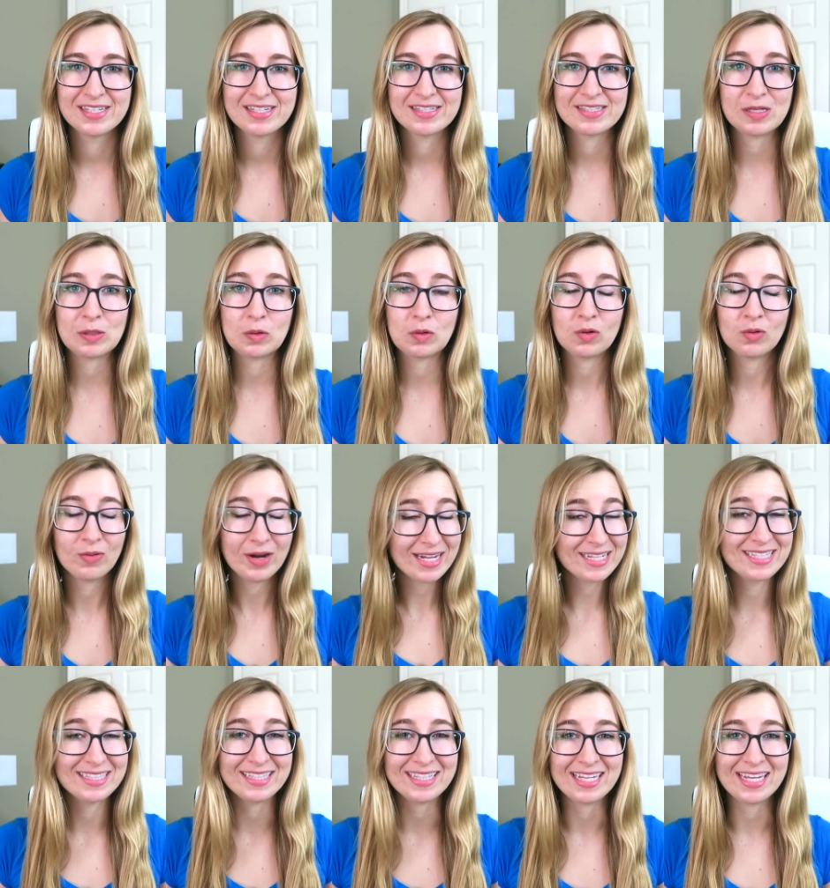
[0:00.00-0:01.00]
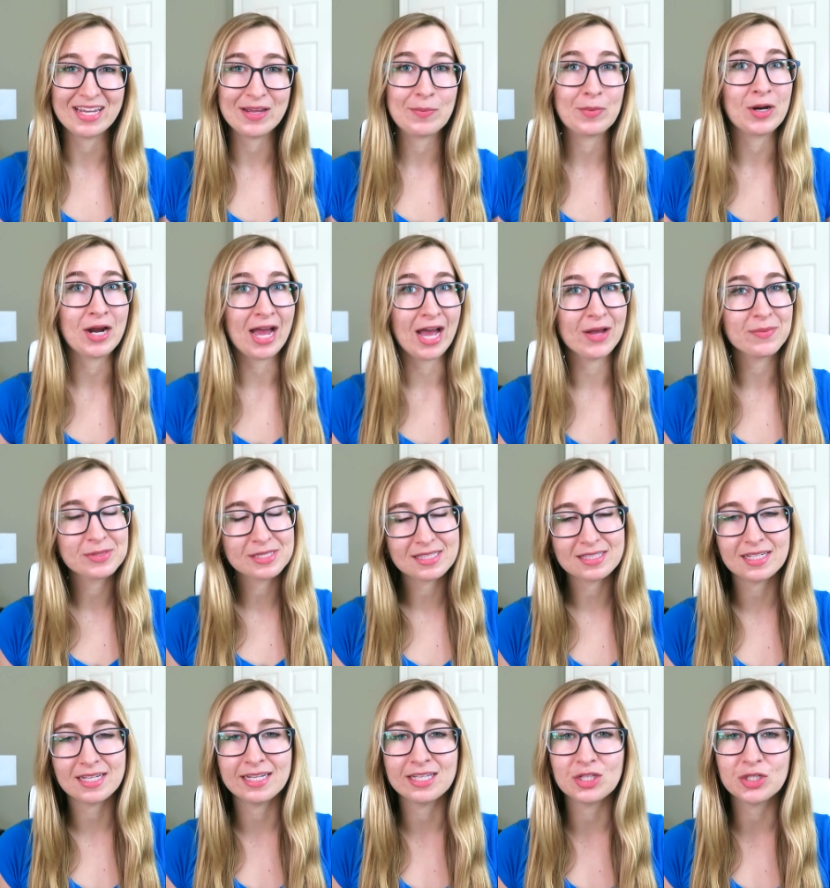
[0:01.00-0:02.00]
So crazily, perhaps,
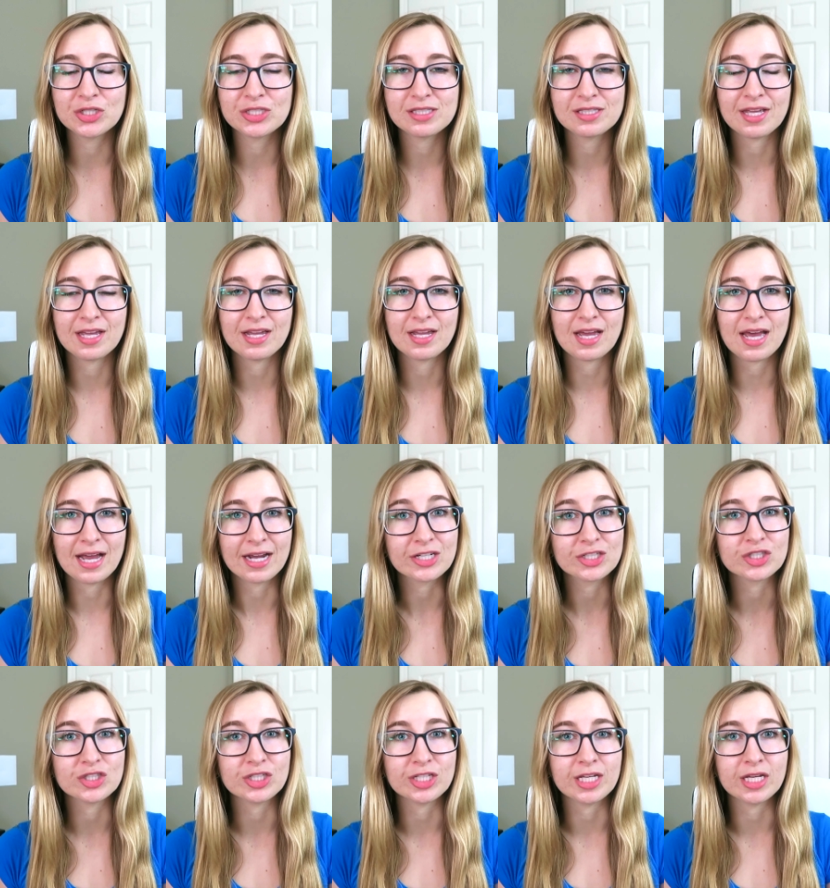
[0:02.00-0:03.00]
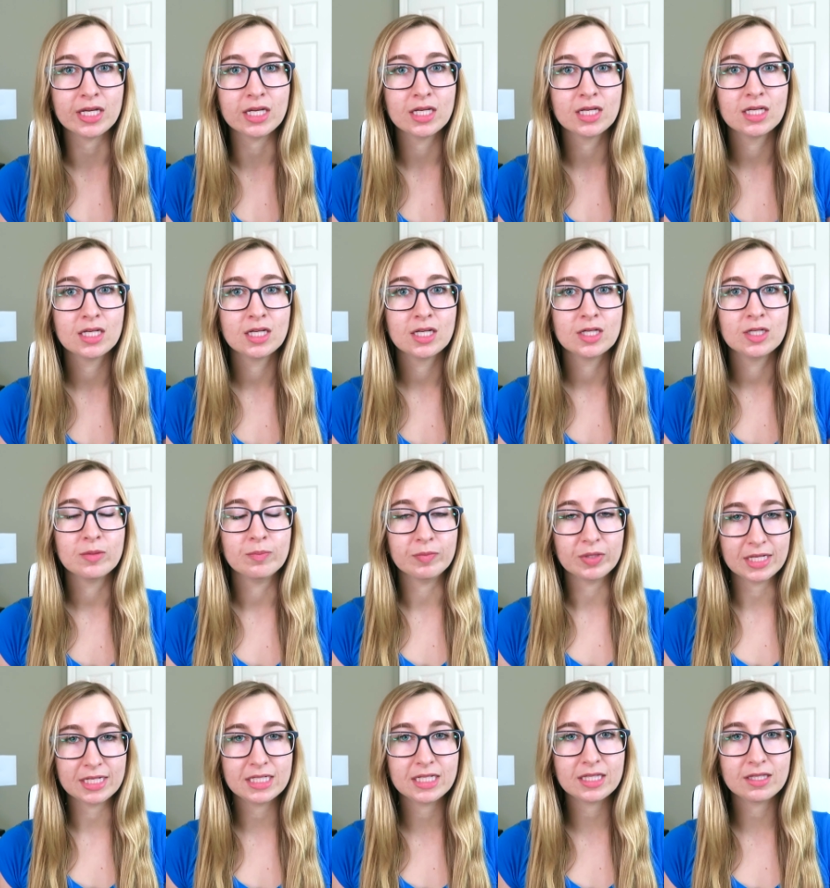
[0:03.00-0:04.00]
it looks like actually
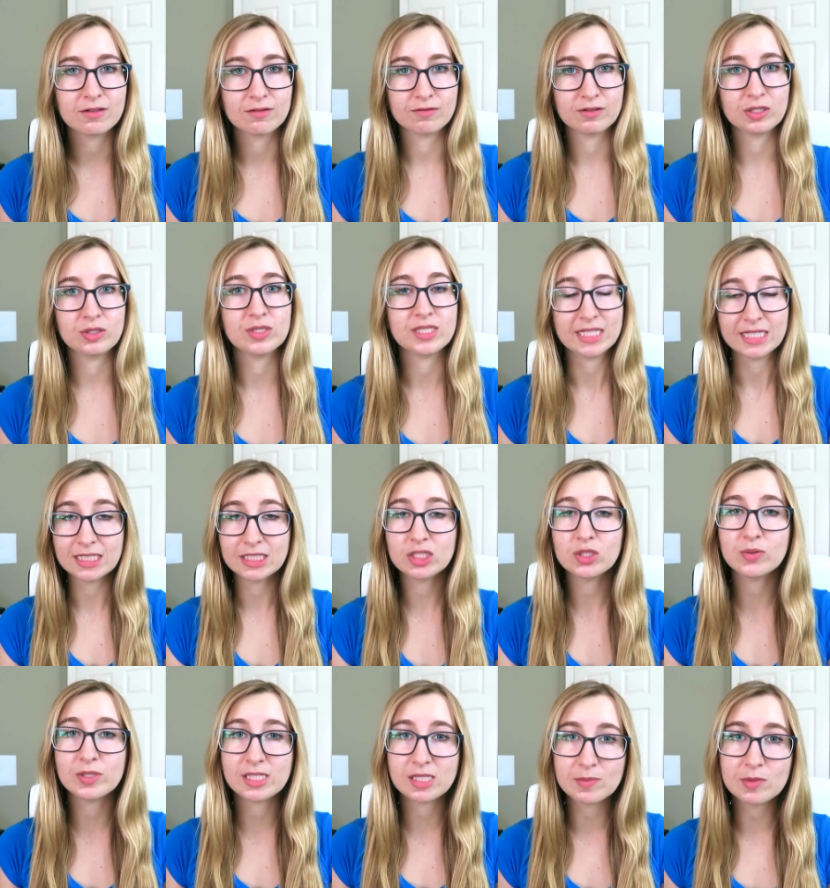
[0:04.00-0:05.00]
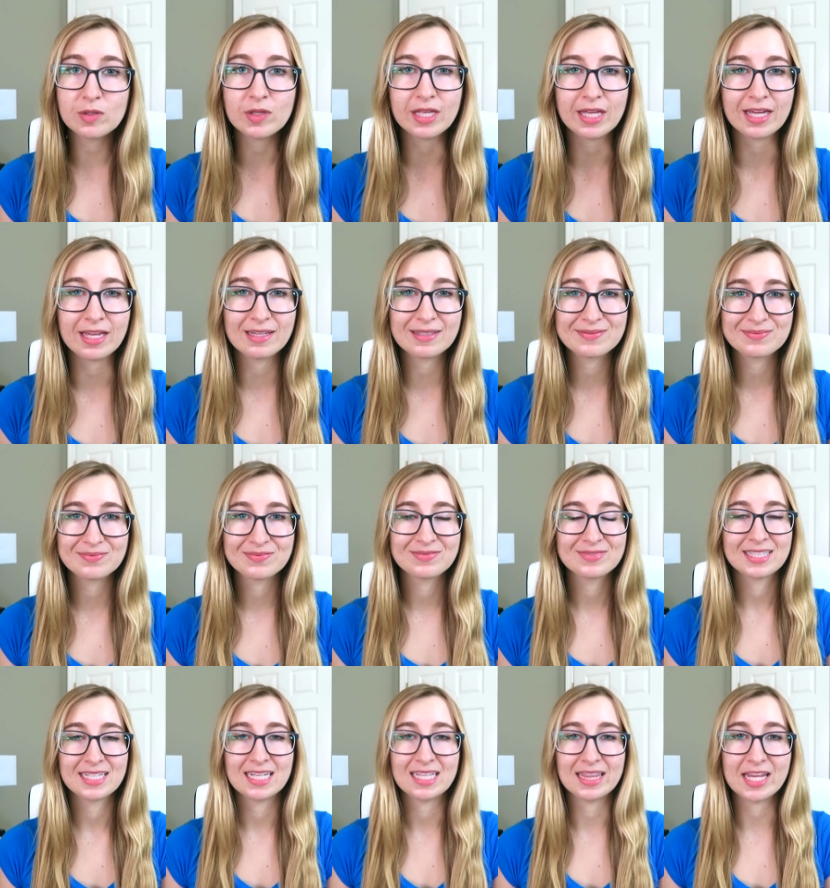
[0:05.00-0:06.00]
blending the fruit into a smoothie
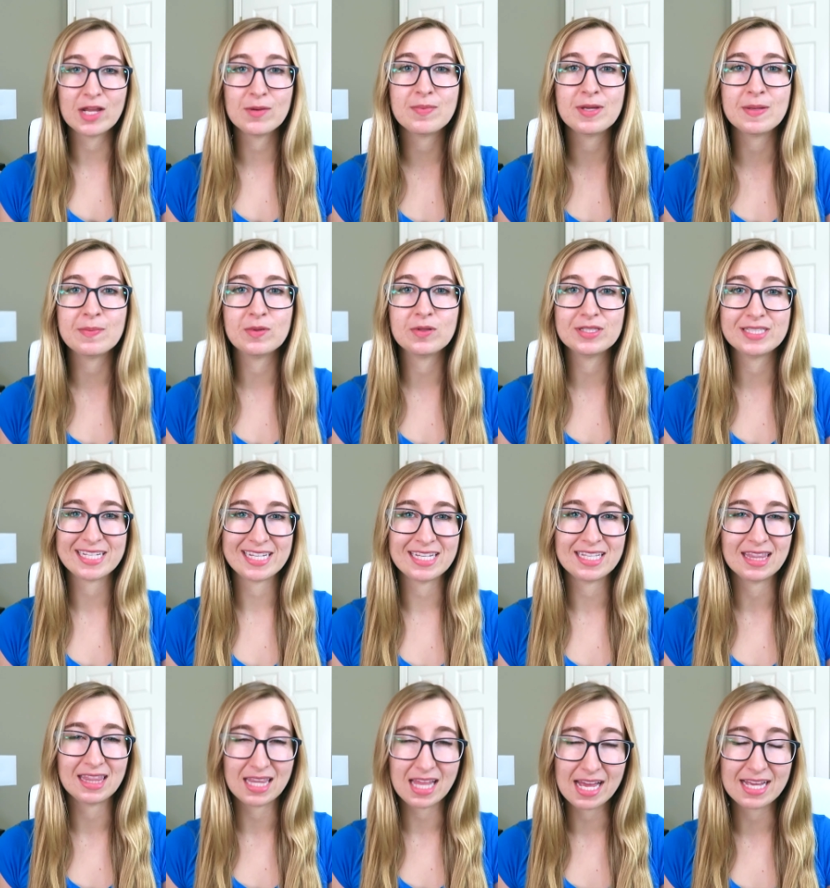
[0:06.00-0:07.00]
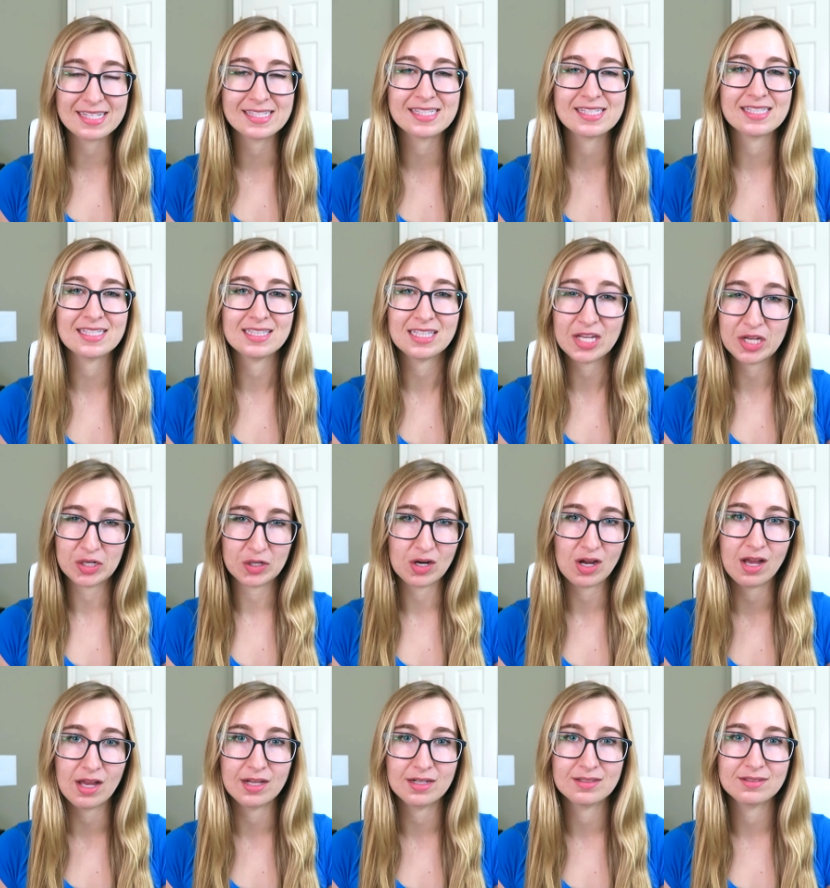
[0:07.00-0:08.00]
led people to eat less later
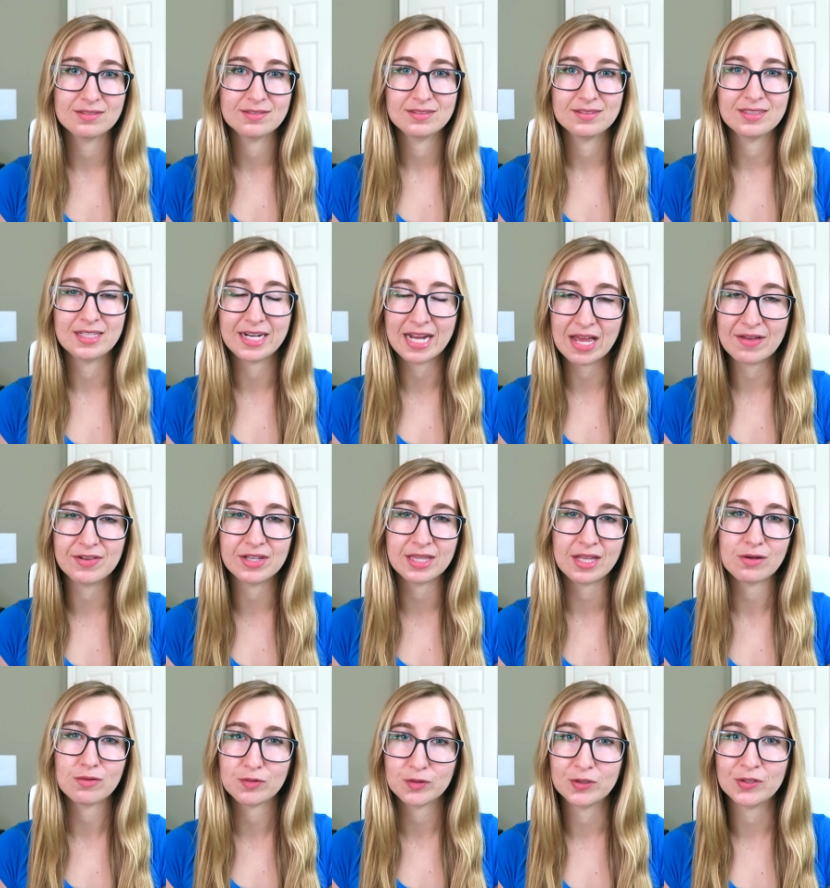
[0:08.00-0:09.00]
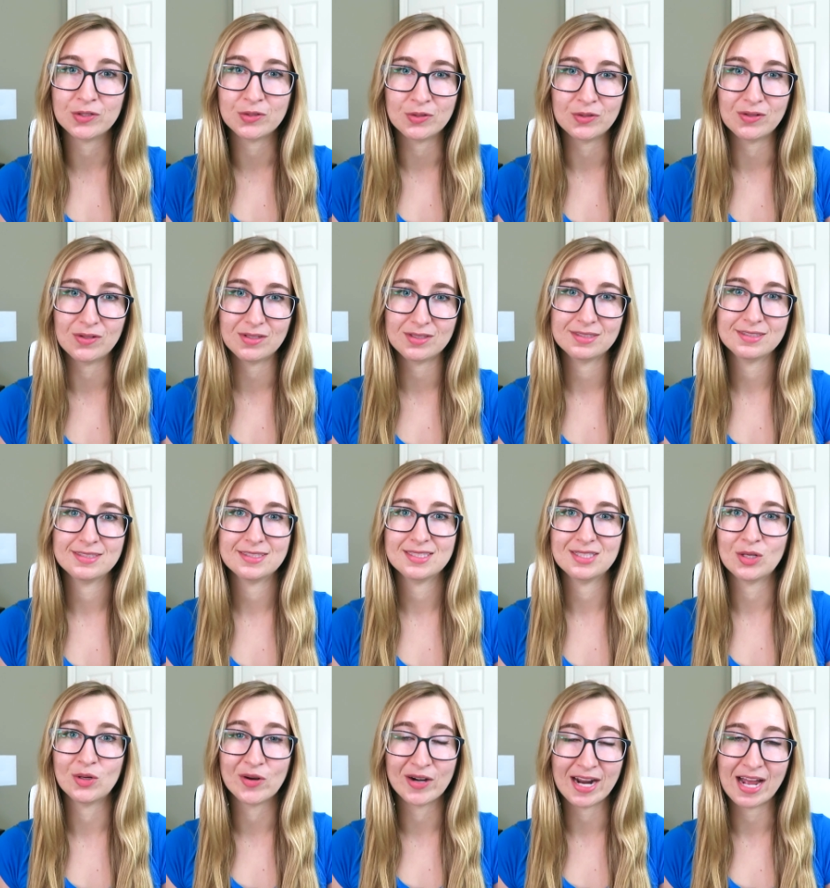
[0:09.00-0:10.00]
on than having that fruit whole
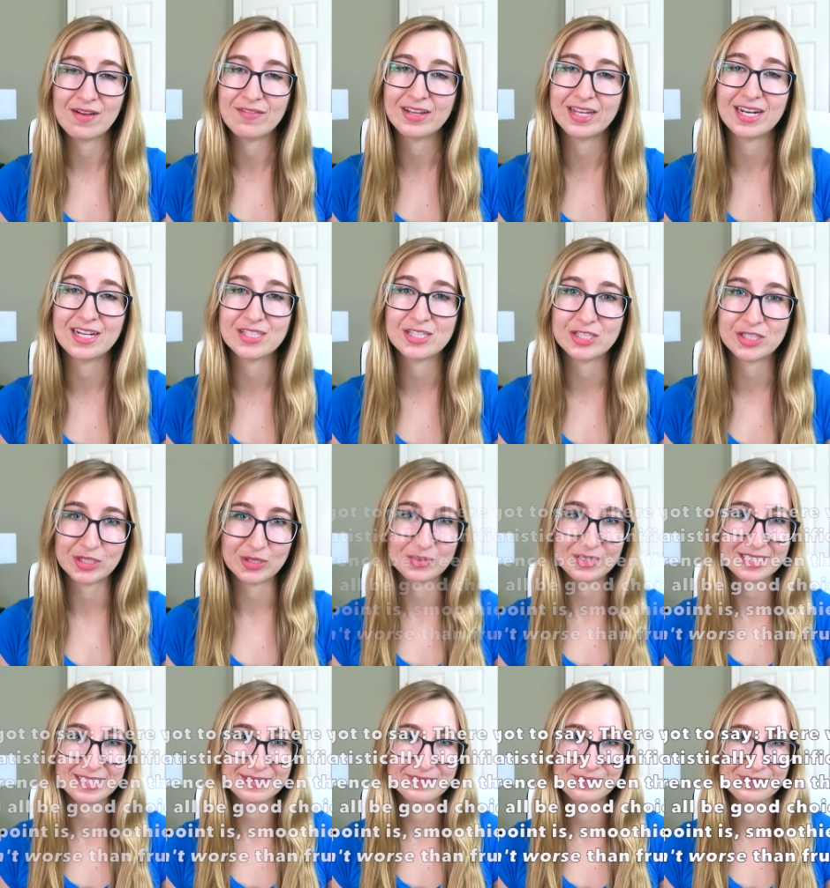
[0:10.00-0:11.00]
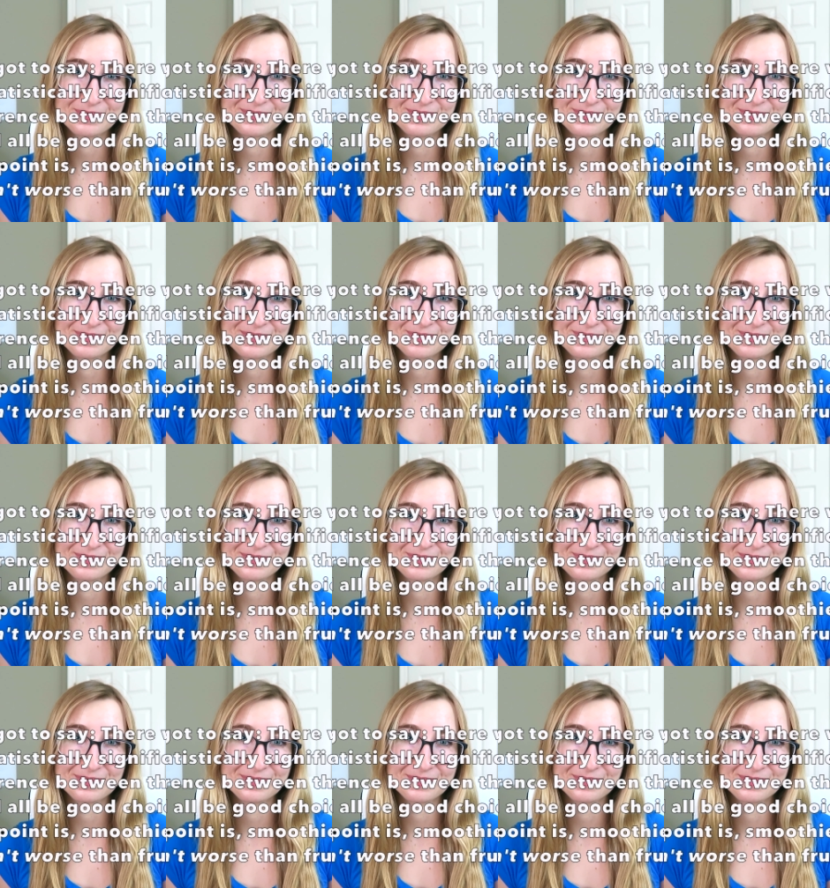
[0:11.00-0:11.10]
or having it as a juice.